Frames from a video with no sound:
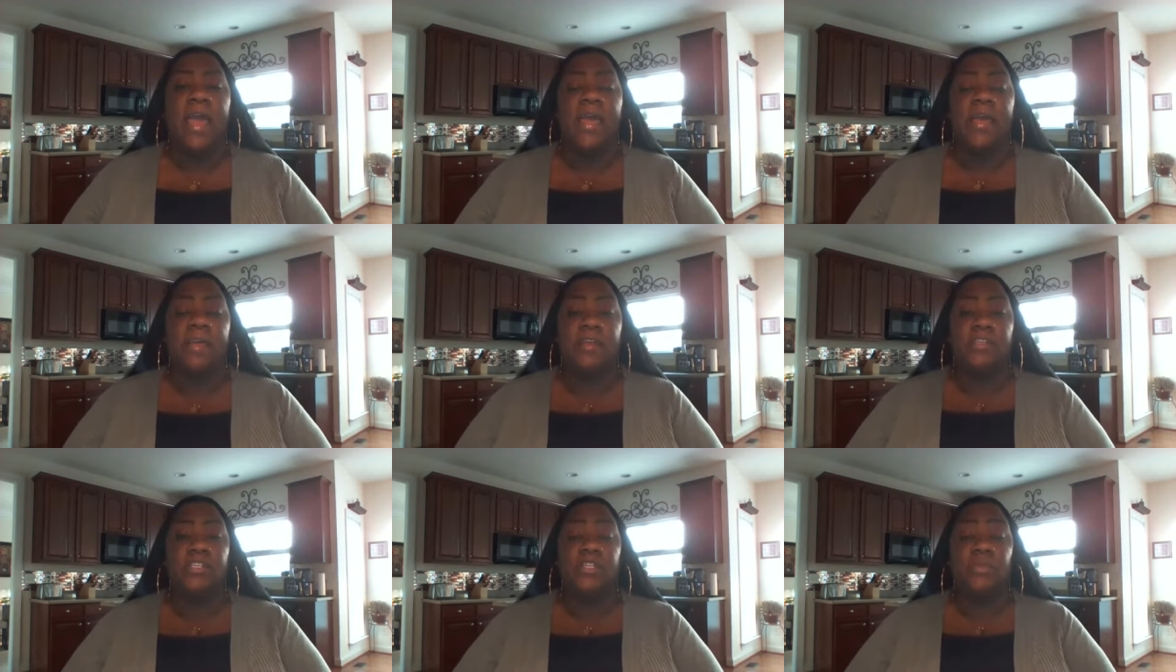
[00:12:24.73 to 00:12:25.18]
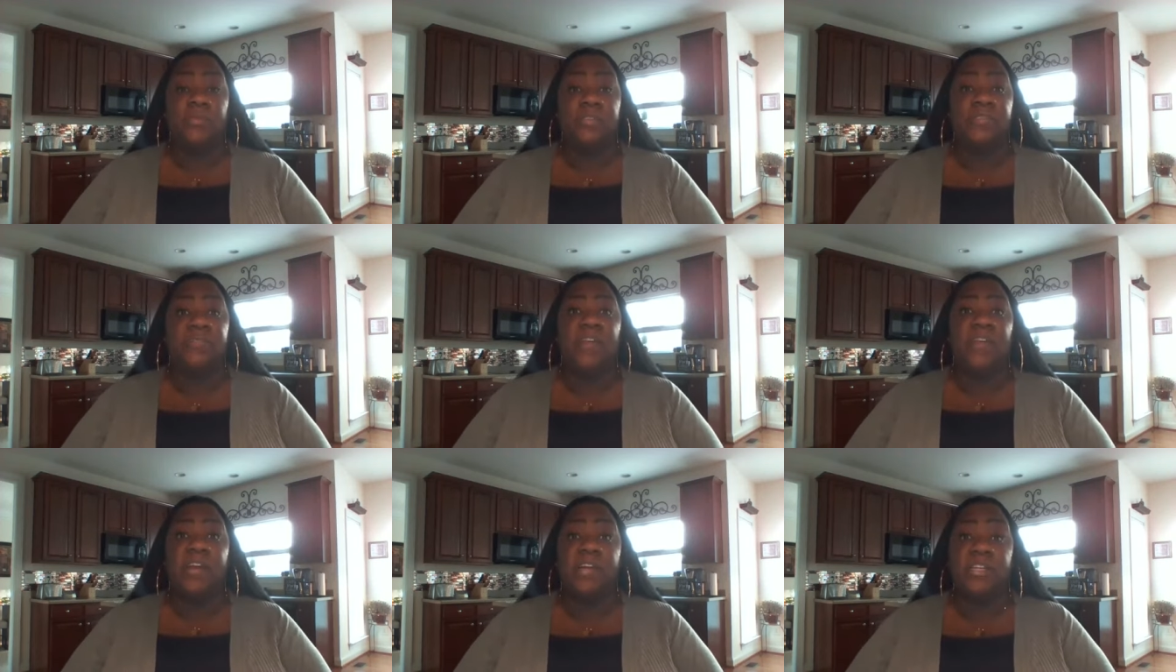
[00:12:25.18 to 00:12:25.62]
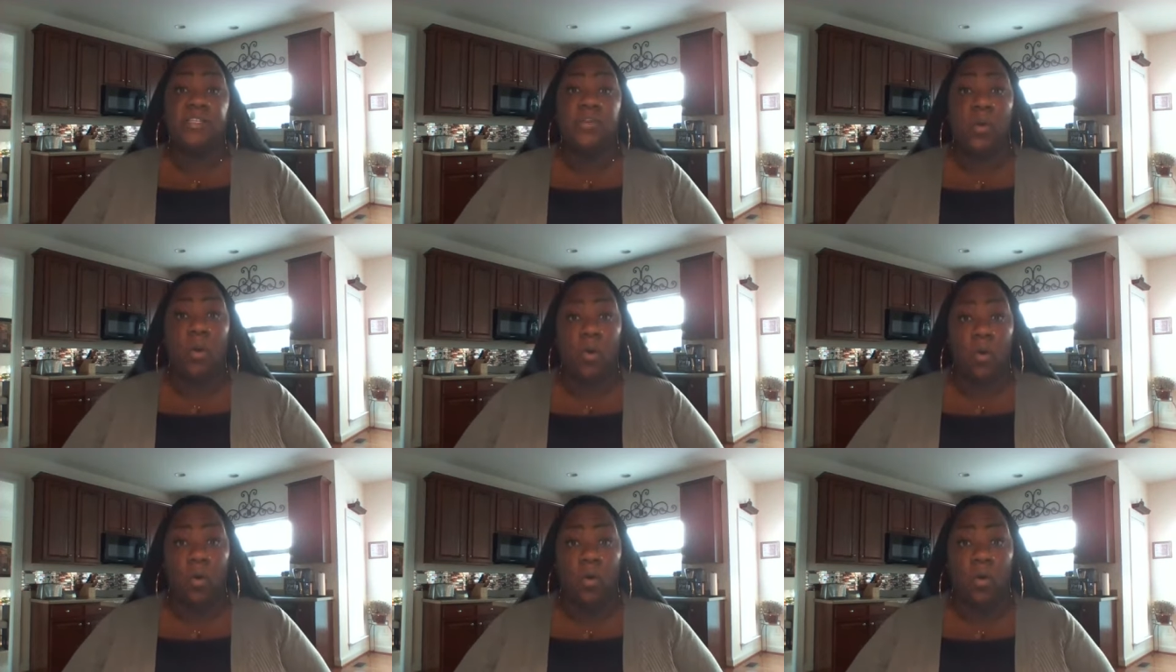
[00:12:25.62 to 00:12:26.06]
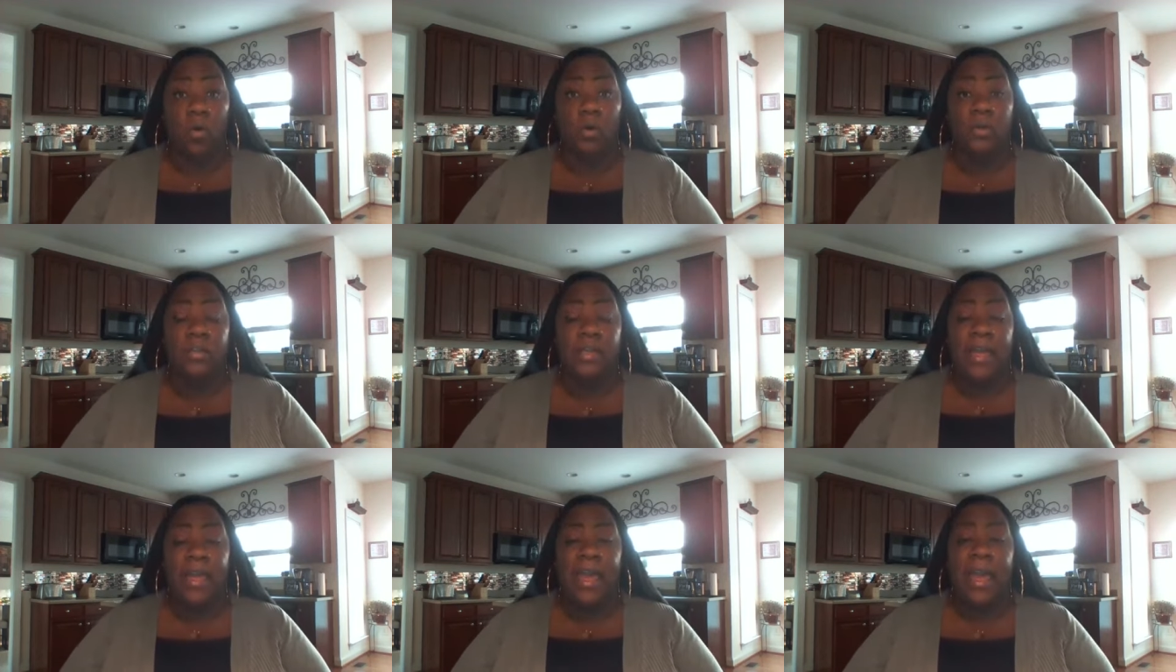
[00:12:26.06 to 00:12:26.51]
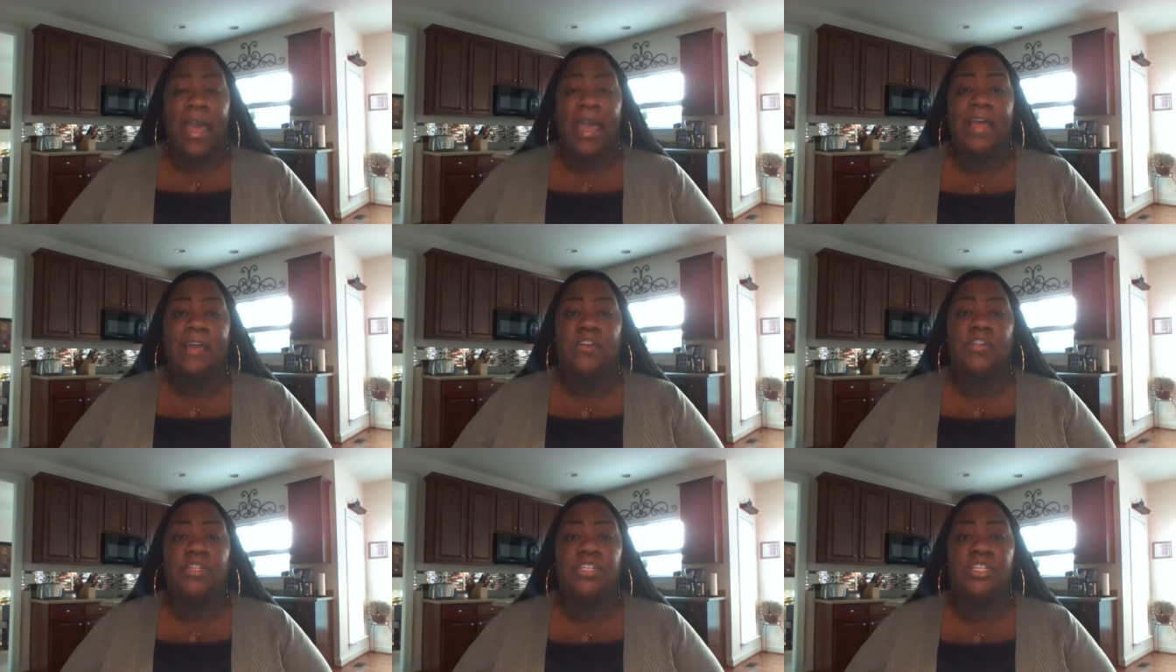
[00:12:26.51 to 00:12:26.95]
And she was very tall.
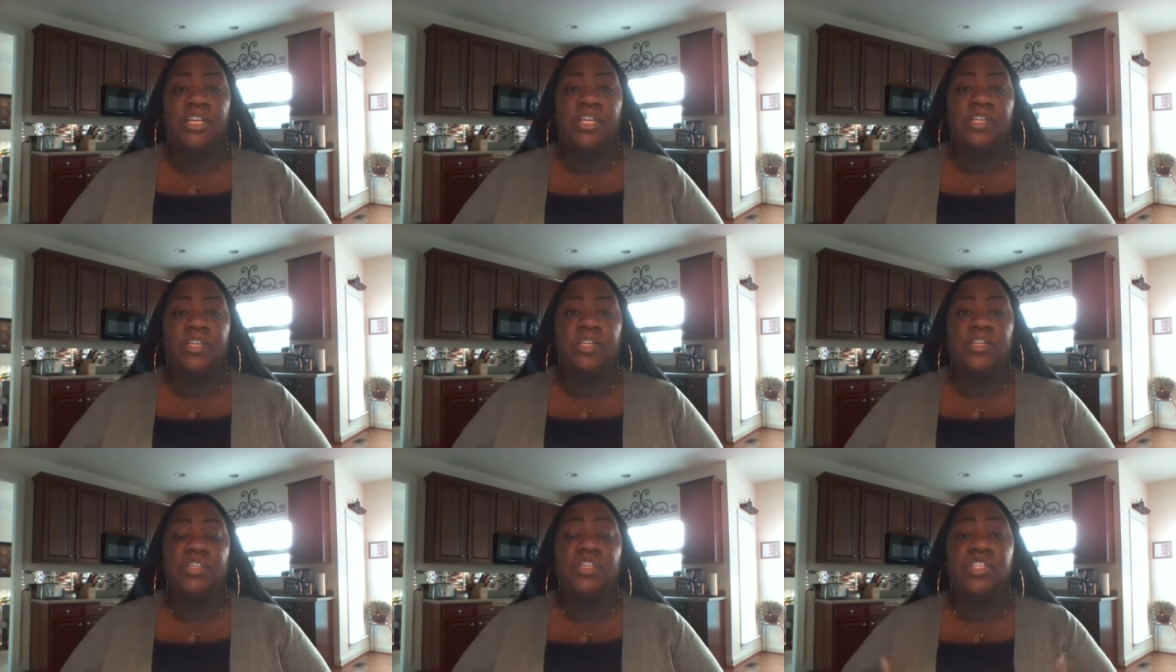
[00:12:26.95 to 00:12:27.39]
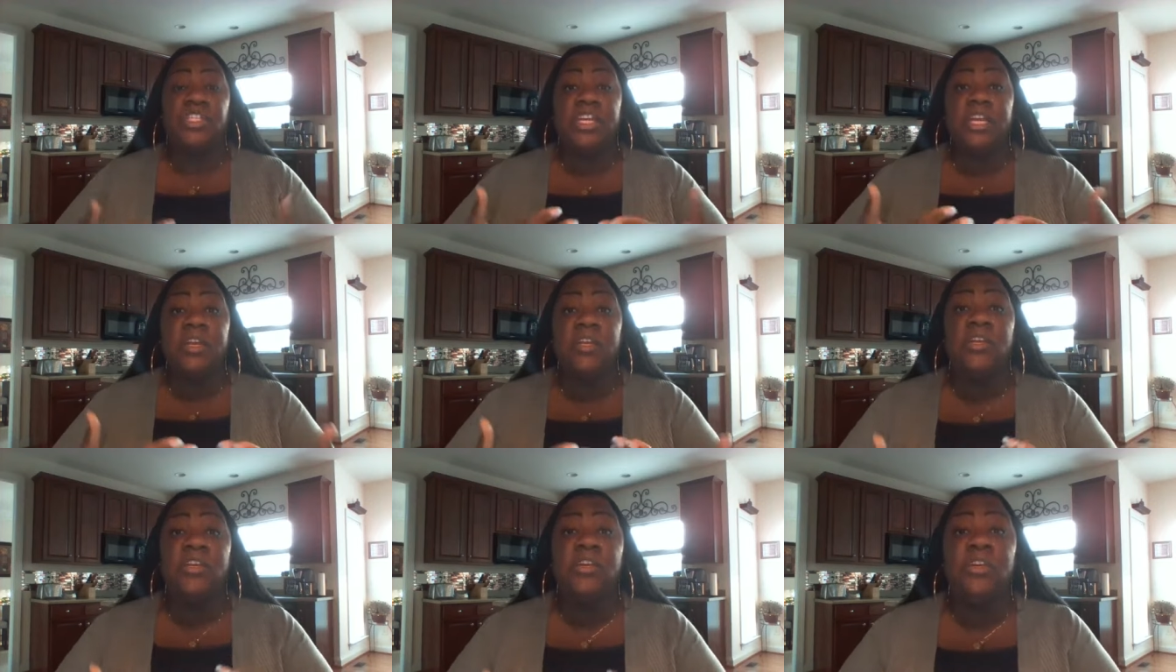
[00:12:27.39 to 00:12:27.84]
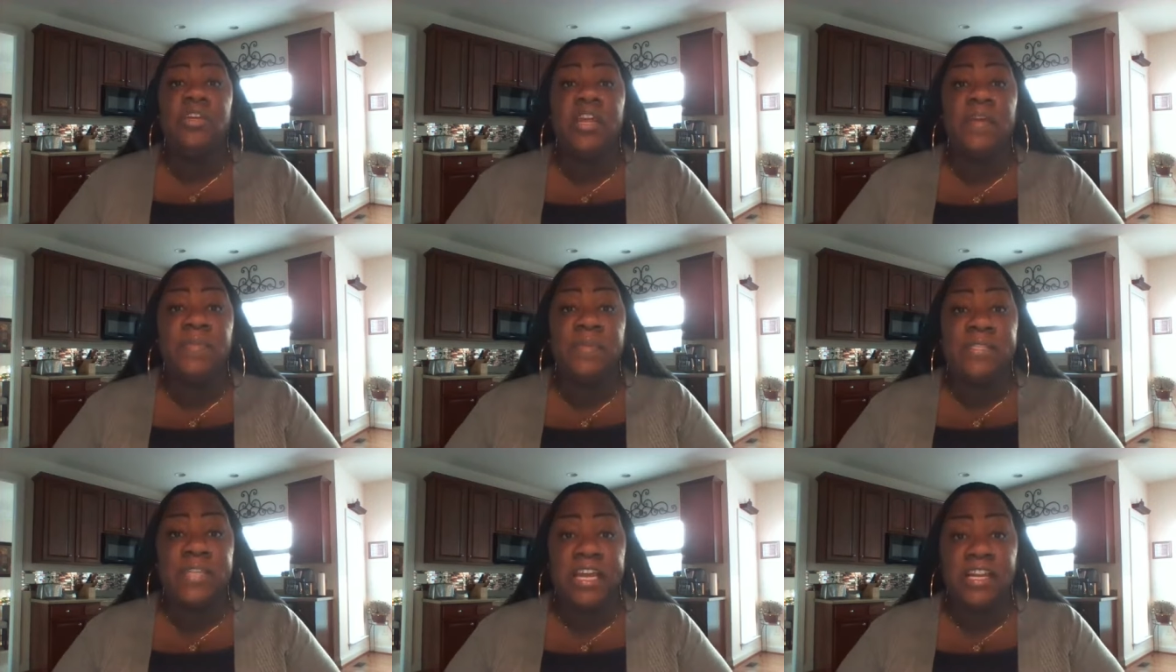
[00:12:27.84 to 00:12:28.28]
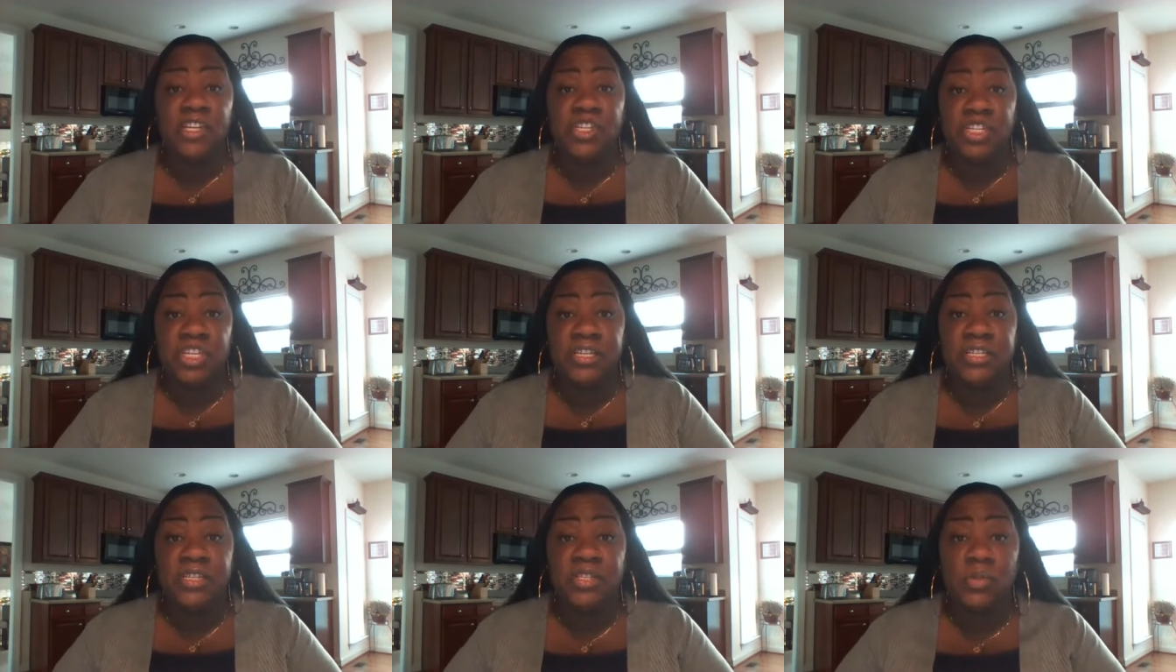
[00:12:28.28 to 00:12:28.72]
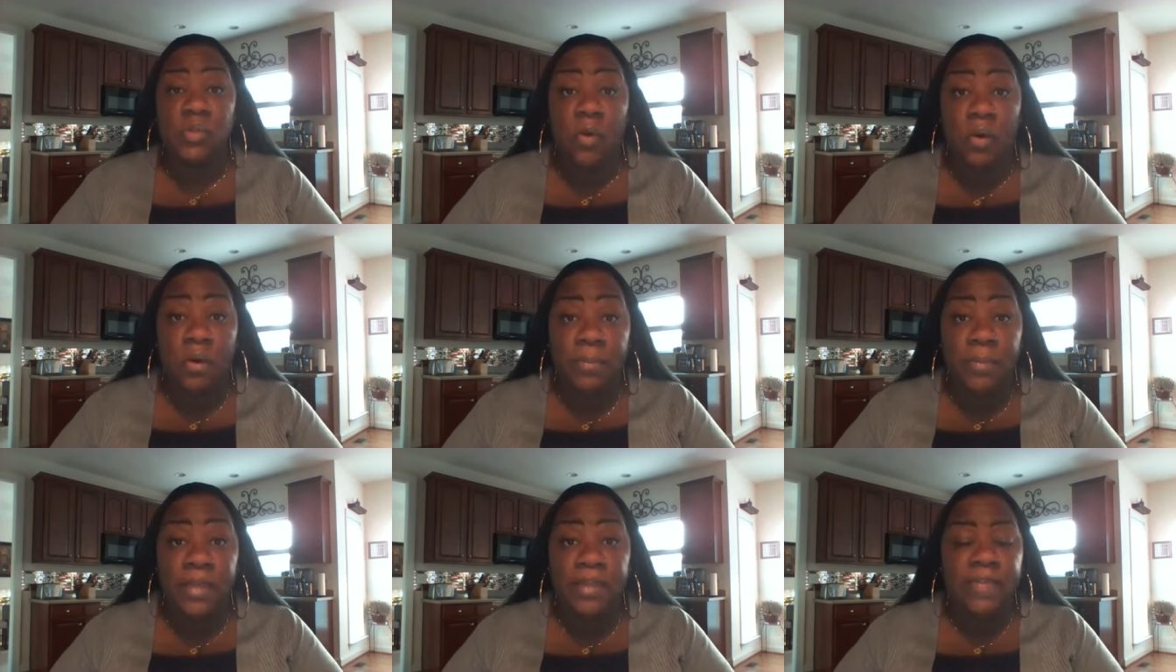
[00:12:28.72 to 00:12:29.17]
And it was like she
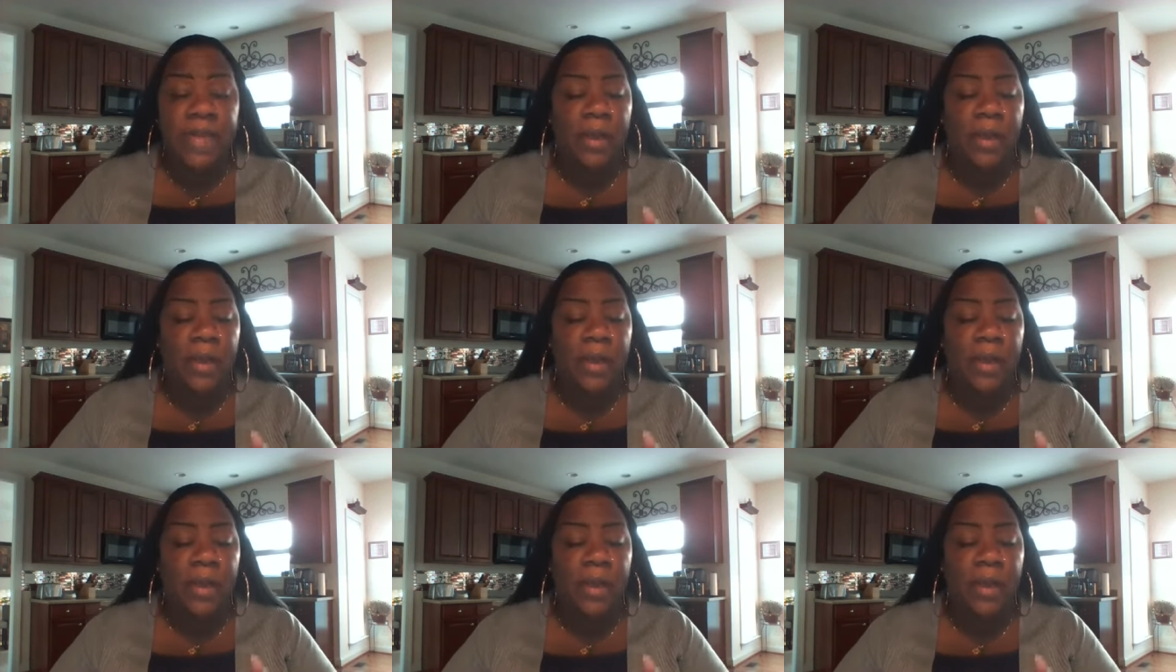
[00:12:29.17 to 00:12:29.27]
saw me.